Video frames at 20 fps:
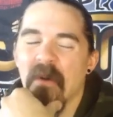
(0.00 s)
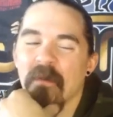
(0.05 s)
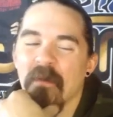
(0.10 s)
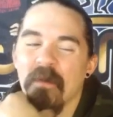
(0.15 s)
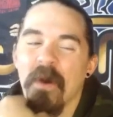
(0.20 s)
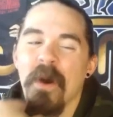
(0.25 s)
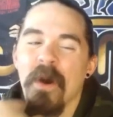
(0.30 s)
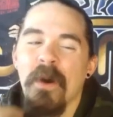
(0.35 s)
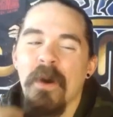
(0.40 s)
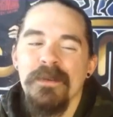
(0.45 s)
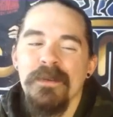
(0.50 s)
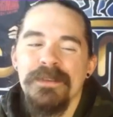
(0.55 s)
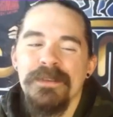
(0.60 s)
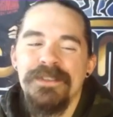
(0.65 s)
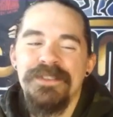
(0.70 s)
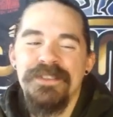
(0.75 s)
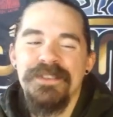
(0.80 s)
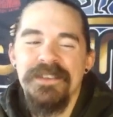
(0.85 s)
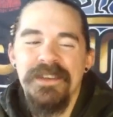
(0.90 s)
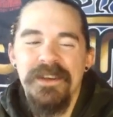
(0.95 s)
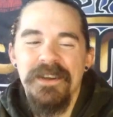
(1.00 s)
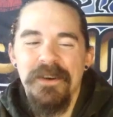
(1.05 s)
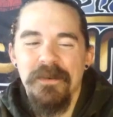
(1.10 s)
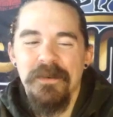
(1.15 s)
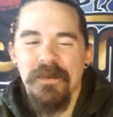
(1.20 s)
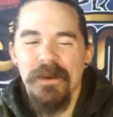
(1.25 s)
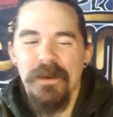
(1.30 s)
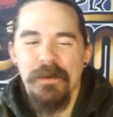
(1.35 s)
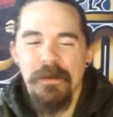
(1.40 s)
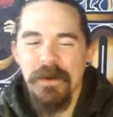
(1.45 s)
Roads,
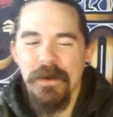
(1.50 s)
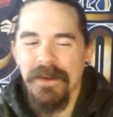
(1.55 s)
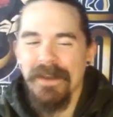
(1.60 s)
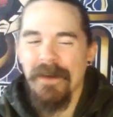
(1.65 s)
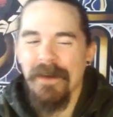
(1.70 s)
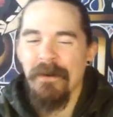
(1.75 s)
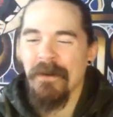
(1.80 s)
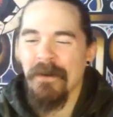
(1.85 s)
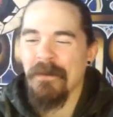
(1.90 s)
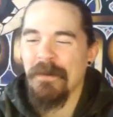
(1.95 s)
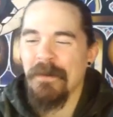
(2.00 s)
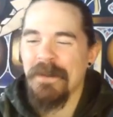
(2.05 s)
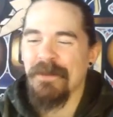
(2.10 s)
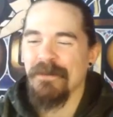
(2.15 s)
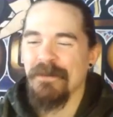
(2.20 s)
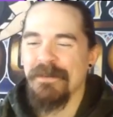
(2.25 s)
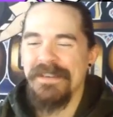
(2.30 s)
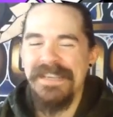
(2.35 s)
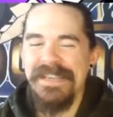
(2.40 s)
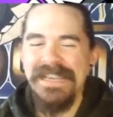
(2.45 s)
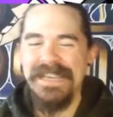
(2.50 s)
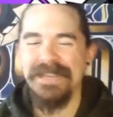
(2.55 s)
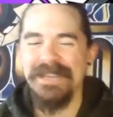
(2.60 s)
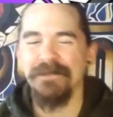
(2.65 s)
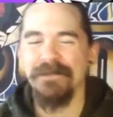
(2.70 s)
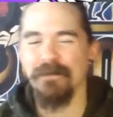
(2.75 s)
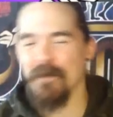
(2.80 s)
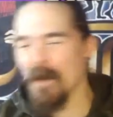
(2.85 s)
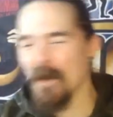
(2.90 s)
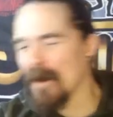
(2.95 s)
where we're going, we don't need
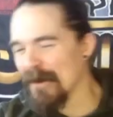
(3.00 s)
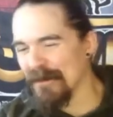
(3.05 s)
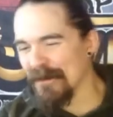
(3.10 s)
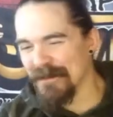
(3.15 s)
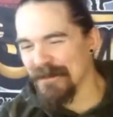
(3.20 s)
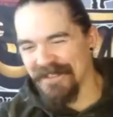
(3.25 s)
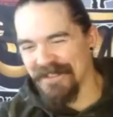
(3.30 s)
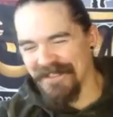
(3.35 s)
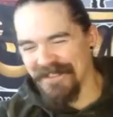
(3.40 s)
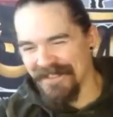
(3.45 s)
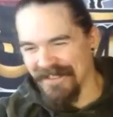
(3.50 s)
roads.